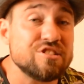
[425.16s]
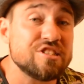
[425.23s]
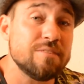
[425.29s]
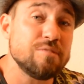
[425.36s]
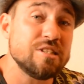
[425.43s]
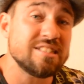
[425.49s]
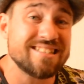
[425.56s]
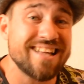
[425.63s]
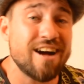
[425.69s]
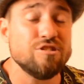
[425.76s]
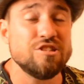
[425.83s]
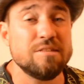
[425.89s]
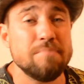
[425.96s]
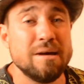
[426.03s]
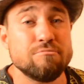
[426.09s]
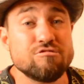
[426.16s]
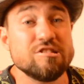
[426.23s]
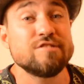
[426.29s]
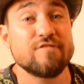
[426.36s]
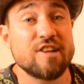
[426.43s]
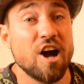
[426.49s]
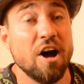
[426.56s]
some nostalgic
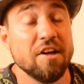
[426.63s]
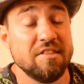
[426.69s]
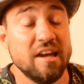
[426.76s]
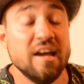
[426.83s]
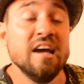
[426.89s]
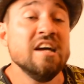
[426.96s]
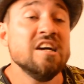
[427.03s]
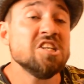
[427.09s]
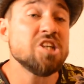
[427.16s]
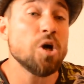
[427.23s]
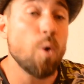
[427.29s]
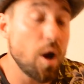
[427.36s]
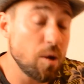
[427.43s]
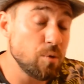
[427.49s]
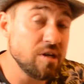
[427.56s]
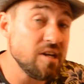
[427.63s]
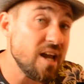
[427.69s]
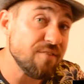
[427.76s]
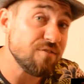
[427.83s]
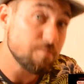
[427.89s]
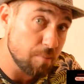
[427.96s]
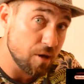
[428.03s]
memories regarding it, so I would
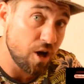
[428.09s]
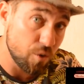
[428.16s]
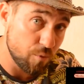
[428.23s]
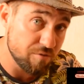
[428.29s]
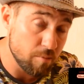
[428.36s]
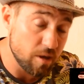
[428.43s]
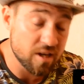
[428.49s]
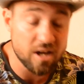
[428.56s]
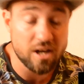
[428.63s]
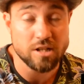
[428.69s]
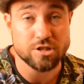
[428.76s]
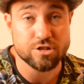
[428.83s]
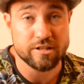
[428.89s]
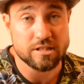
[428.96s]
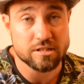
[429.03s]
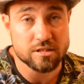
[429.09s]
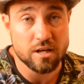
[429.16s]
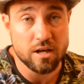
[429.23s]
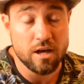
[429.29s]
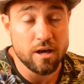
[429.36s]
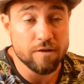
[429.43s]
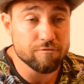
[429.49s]
never part with my cartridge.
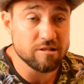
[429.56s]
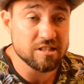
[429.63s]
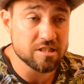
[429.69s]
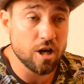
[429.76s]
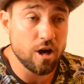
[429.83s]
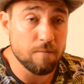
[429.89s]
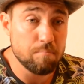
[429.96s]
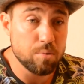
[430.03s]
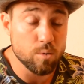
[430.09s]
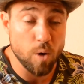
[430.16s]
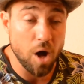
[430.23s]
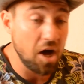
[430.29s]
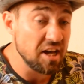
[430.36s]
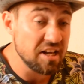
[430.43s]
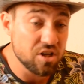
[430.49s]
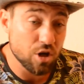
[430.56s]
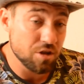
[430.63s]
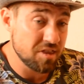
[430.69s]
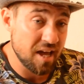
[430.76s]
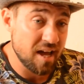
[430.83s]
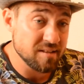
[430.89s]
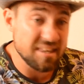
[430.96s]
For example, I got
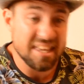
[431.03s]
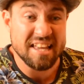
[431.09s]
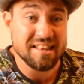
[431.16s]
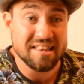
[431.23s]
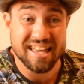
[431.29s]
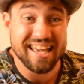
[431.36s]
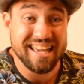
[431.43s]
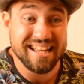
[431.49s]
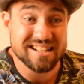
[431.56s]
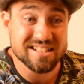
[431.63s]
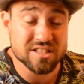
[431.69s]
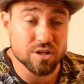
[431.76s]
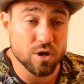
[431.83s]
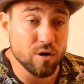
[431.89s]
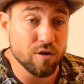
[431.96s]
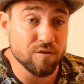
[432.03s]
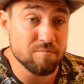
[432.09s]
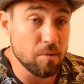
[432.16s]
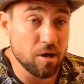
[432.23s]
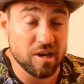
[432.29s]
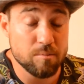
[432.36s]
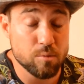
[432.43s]
that in the heat of
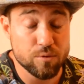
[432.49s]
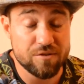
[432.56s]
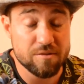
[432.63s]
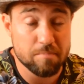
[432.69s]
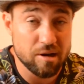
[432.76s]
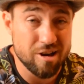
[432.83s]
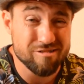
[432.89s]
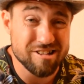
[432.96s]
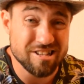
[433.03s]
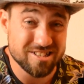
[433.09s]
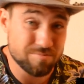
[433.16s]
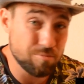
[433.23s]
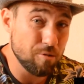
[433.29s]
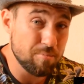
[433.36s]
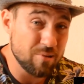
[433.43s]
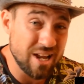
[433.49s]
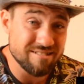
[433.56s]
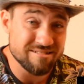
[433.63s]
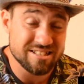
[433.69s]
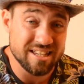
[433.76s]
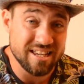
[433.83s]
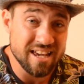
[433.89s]
Mighty Morphin Power Rangers
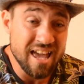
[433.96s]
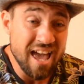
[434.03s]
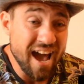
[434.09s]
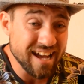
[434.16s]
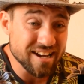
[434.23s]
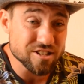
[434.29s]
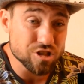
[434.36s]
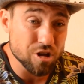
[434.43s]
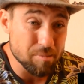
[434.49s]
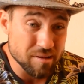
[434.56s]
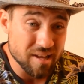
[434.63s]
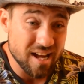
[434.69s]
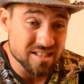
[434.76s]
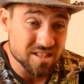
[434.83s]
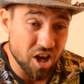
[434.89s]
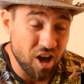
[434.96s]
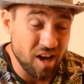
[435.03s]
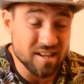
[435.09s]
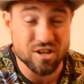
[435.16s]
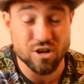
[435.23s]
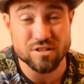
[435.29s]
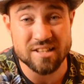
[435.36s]
popularity, and on top of that, I
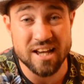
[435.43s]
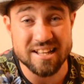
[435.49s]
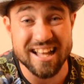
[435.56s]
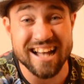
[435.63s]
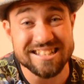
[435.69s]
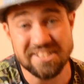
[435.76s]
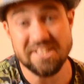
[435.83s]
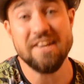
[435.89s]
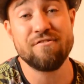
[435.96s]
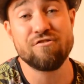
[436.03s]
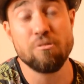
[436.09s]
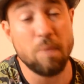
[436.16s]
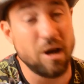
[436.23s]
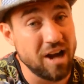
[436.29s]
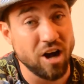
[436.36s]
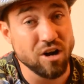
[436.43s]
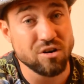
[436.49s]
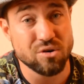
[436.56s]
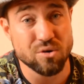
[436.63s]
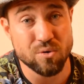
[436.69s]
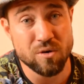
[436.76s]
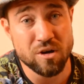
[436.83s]
got that as a gift from my
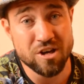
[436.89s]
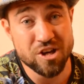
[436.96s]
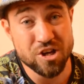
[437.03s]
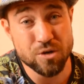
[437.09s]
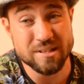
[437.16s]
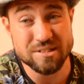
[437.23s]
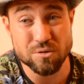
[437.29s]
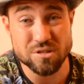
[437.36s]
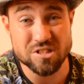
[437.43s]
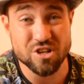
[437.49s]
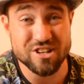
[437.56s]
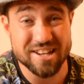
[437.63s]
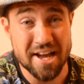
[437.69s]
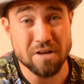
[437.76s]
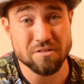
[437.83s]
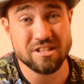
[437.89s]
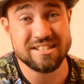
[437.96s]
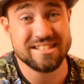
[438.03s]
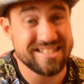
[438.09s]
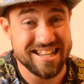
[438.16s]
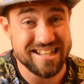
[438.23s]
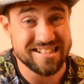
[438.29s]
uncle, who is also now
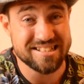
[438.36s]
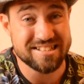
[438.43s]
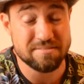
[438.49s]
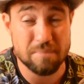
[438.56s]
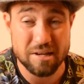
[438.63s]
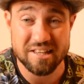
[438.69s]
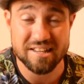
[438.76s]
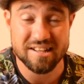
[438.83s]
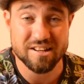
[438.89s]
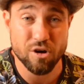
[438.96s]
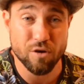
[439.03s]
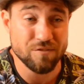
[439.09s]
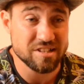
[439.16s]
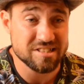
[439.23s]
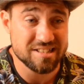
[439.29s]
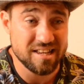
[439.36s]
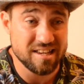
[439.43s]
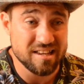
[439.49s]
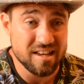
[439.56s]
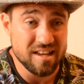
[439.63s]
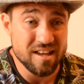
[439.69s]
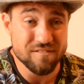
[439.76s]
deceased, making obviously
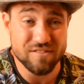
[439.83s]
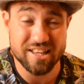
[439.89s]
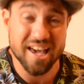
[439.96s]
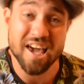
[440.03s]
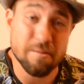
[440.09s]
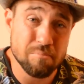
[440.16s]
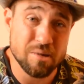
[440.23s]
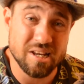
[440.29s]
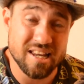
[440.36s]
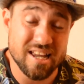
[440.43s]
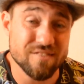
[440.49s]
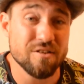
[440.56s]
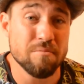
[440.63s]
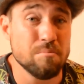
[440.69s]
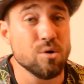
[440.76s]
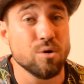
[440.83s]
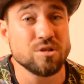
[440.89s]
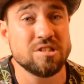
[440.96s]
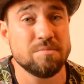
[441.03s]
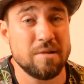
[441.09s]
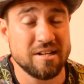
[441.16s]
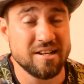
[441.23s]
the game mean even more
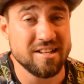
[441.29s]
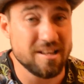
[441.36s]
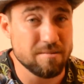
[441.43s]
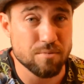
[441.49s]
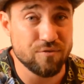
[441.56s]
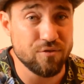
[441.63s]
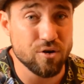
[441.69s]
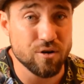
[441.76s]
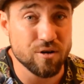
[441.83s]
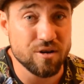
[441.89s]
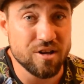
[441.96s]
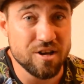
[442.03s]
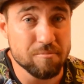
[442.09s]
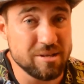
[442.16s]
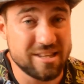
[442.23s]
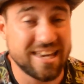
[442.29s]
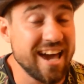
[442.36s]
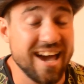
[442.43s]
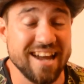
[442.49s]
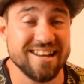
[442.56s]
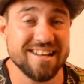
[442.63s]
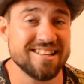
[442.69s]
to me than it did before. But
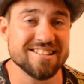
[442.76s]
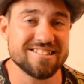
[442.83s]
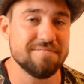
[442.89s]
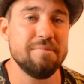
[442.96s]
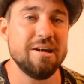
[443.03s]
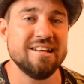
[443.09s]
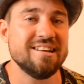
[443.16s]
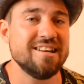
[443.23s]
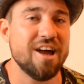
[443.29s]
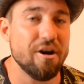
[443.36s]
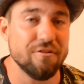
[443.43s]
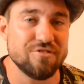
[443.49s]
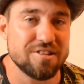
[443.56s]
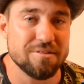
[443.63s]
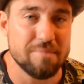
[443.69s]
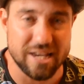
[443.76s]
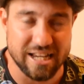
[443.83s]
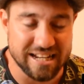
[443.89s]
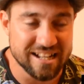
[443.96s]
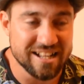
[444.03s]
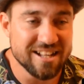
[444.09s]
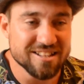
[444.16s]
again, it doesn't mean enough to
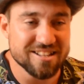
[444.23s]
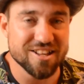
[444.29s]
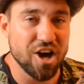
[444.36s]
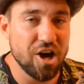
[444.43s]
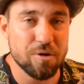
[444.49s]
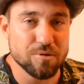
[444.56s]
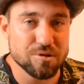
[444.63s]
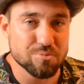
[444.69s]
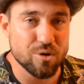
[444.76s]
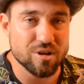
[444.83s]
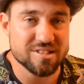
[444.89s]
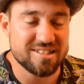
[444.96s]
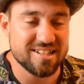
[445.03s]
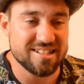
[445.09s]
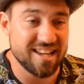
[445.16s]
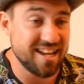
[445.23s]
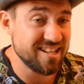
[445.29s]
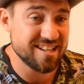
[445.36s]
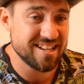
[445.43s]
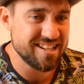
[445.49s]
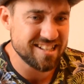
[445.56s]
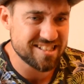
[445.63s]
me that I would want it in
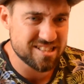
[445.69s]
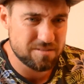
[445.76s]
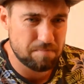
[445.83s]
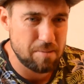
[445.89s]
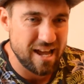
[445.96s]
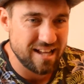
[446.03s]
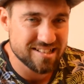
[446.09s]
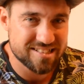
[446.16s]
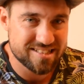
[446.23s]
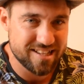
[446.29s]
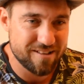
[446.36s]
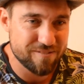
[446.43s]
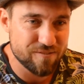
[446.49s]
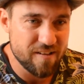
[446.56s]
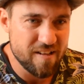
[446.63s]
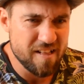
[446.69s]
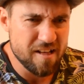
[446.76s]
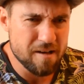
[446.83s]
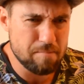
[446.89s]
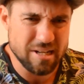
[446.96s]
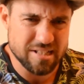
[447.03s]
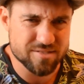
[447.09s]
an expensive
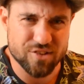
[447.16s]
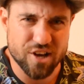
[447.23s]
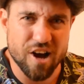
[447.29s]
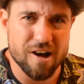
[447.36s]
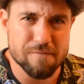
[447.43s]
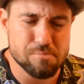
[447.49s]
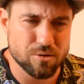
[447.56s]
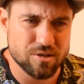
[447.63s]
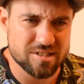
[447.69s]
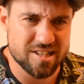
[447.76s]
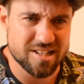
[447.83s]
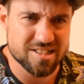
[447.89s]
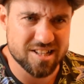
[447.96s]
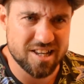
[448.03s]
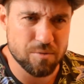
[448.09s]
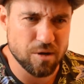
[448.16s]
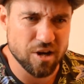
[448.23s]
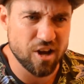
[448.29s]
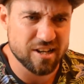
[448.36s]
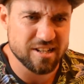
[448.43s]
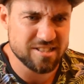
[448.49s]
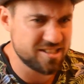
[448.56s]
piece of cardboard essentially when
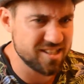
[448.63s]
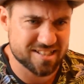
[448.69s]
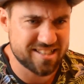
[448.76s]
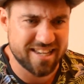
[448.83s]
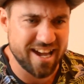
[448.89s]
I can just